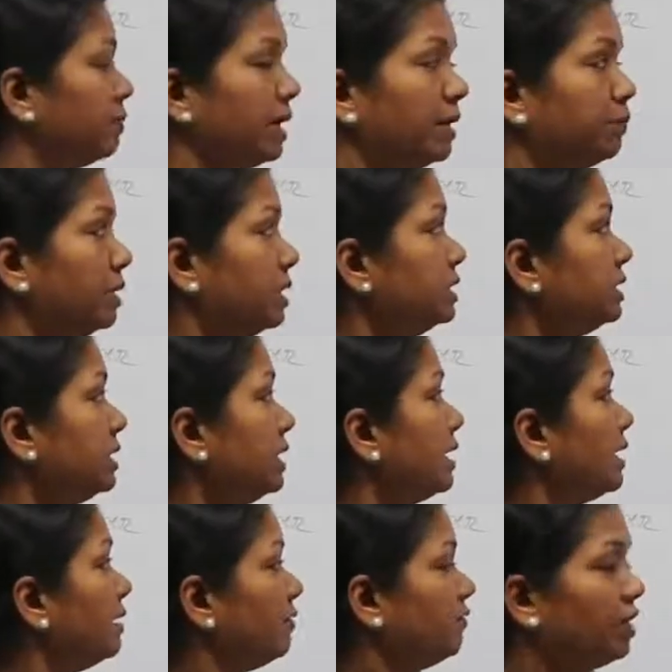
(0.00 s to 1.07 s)
by PG,
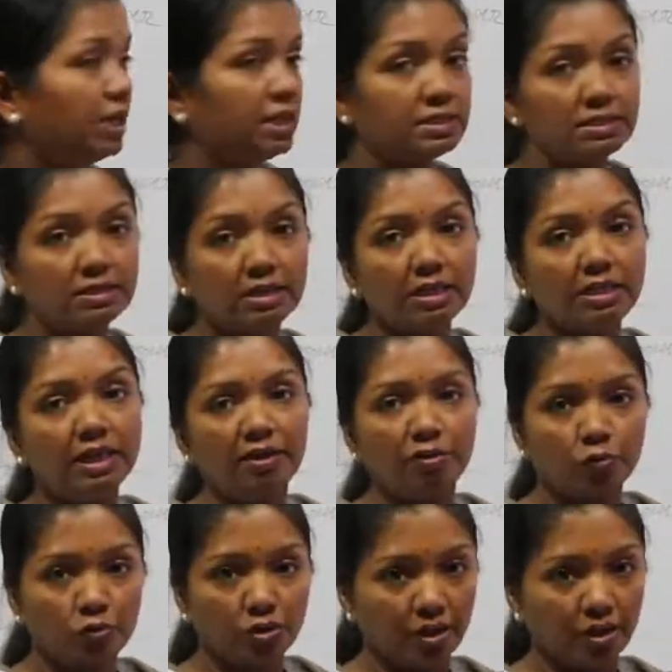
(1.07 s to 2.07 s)
whereas neta